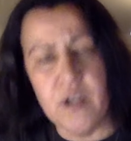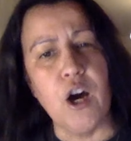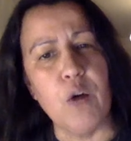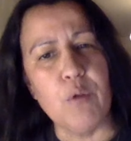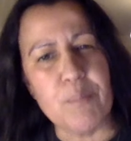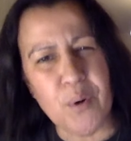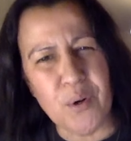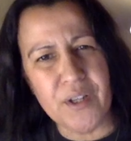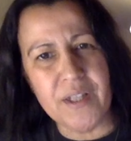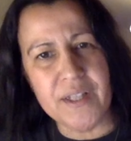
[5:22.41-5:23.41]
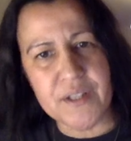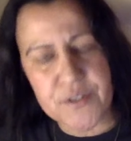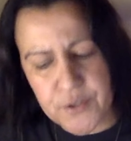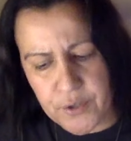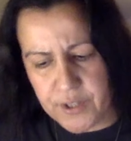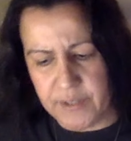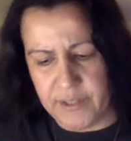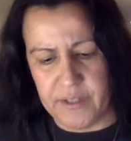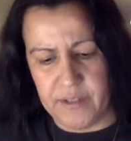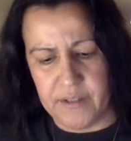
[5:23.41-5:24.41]
are reportedly
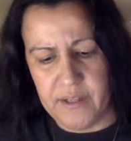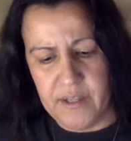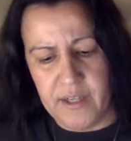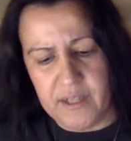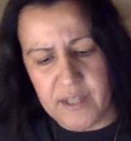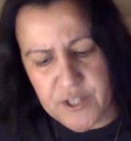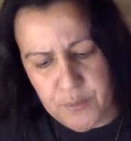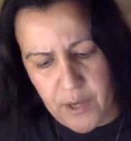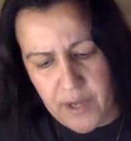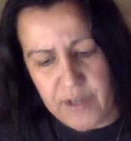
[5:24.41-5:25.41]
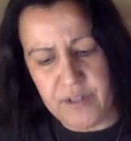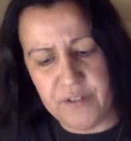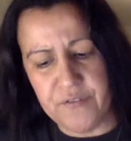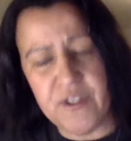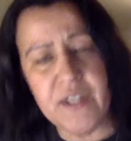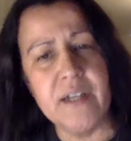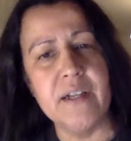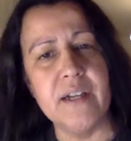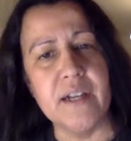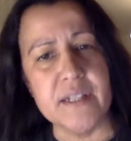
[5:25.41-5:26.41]
circulated in Israel
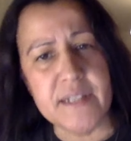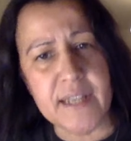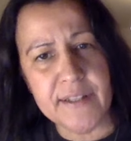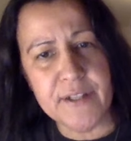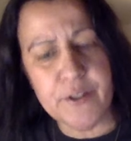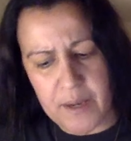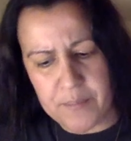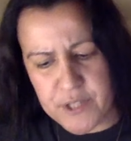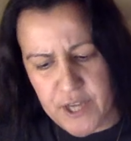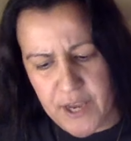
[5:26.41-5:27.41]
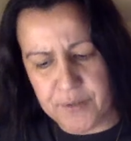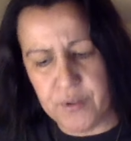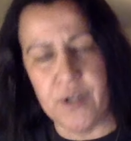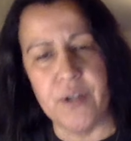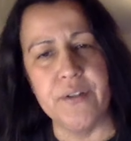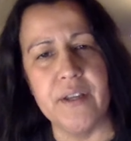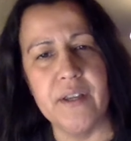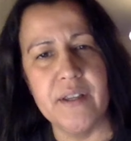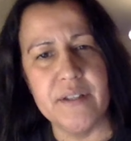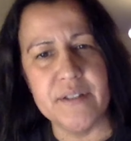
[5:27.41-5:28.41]
via a telegram channel called
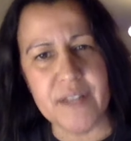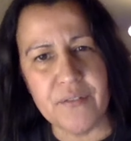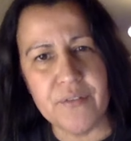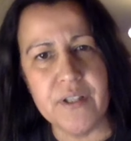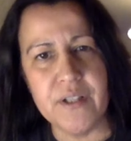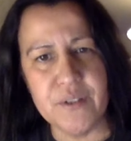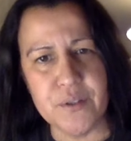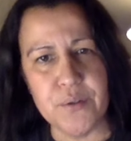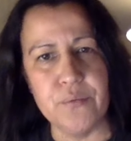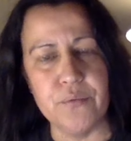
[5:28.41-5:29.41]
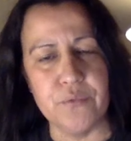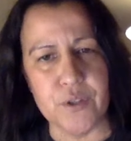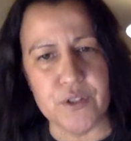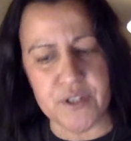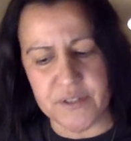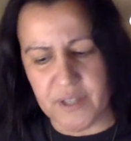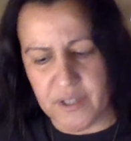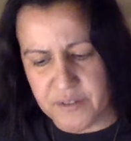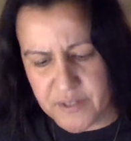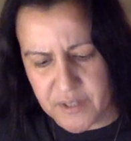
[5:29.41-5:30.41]
72 Virgins
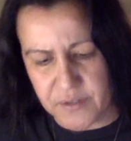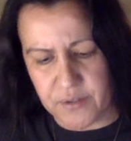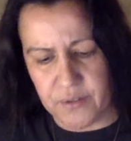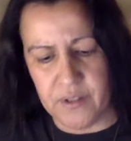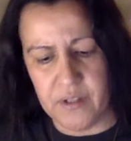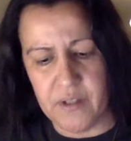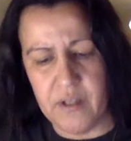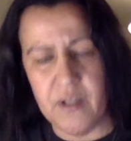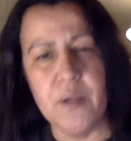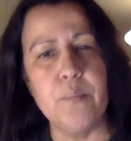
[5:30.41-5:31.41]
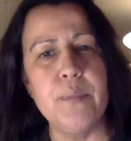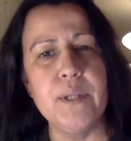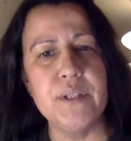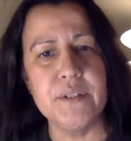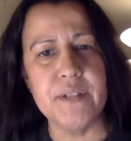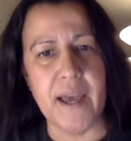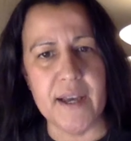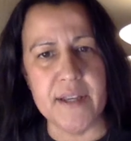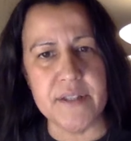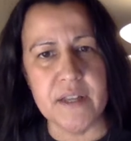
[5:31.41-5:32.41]
Uncensored, billed
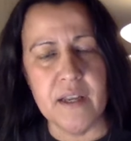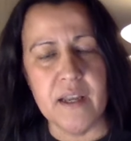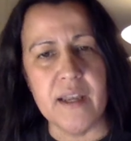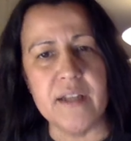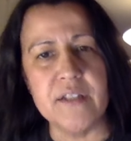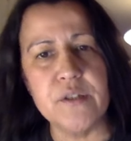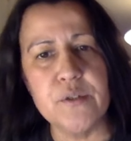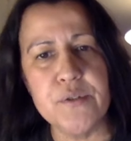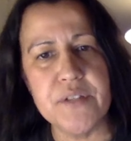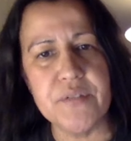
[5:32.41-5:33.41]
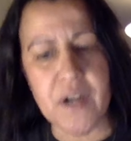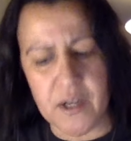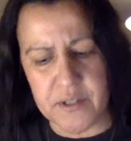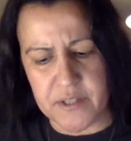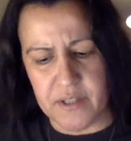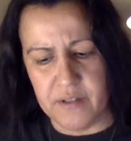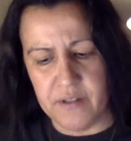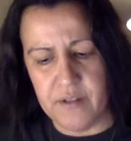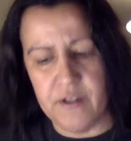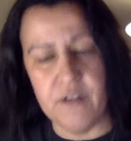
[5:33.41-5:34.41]
as exclusive content
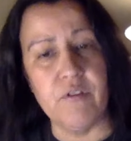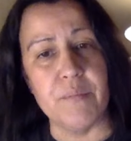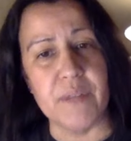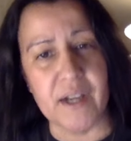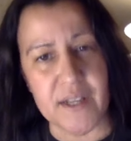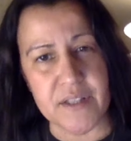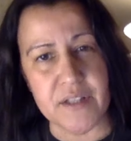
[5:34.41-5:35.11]
from the Gaza